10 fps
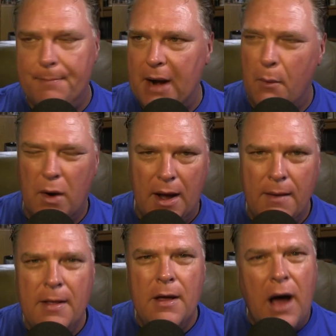And I wanted
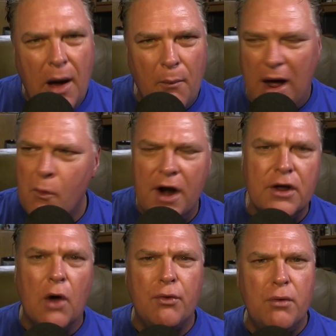to
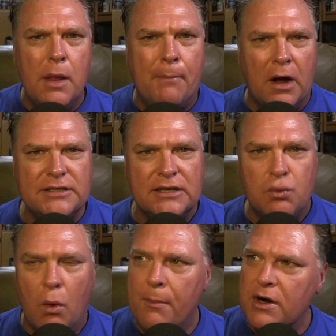go through the process
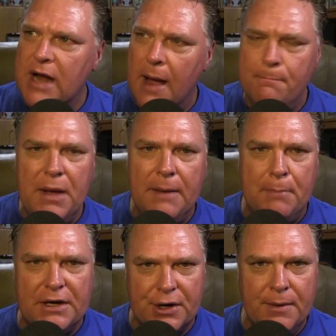one more time, big
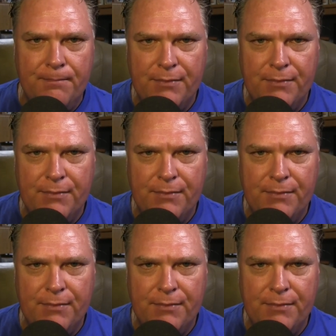picture,